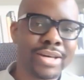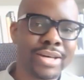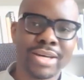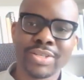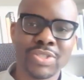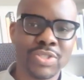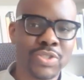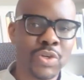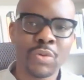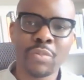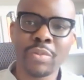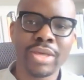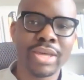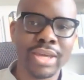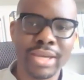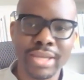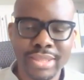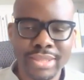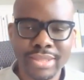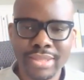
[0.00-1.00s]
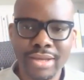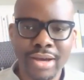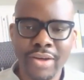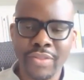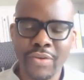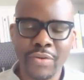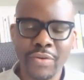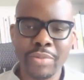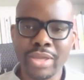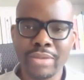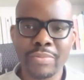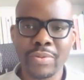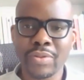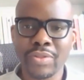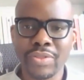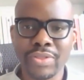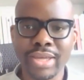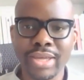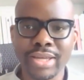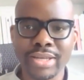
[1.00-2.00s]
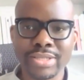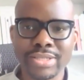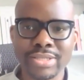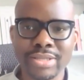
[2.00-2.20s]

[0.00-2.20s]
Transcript: assuming other people think.